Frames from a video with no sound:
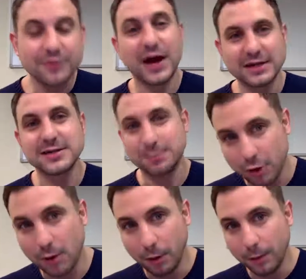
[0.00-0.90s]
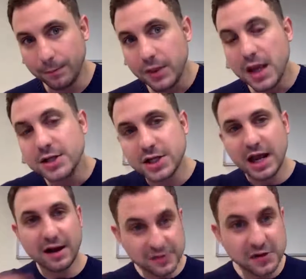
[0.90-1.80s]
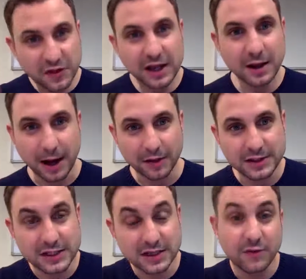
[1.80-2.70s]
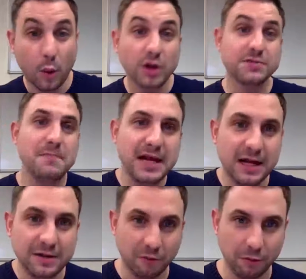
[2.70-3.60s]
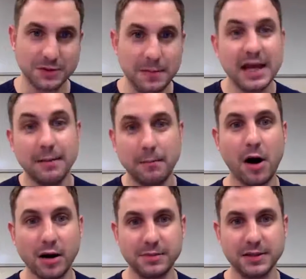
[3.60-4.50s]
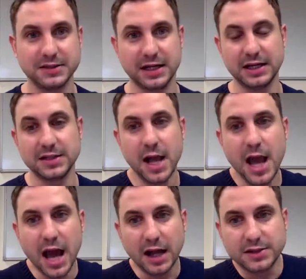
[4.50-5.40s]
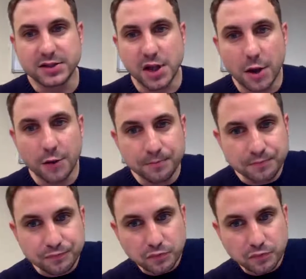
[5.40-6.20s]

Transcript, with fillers: That's a problem. So you have to think about these things: what's meaningful to me in my business, and so